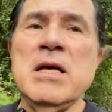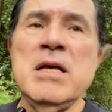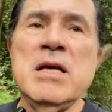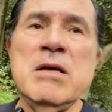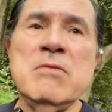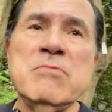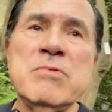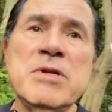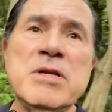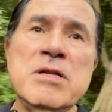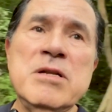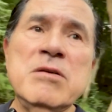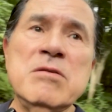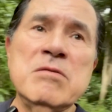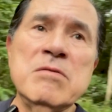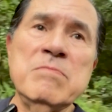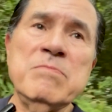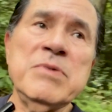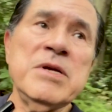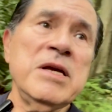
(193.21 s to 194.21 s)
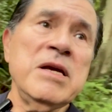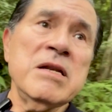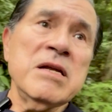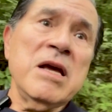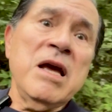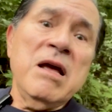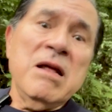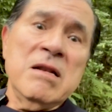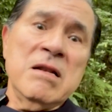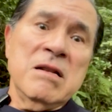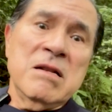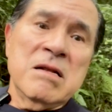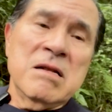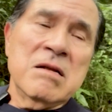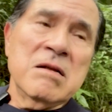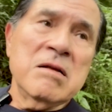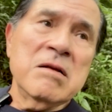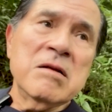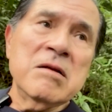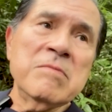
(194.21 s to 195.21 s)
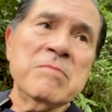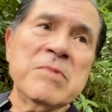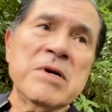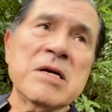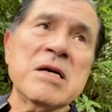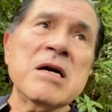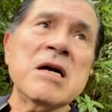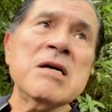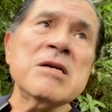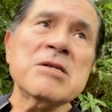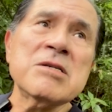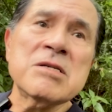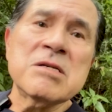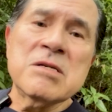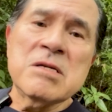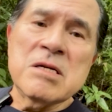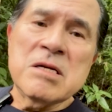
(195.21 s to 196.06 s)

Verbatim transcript: And what do you do? Begin again. My gosh.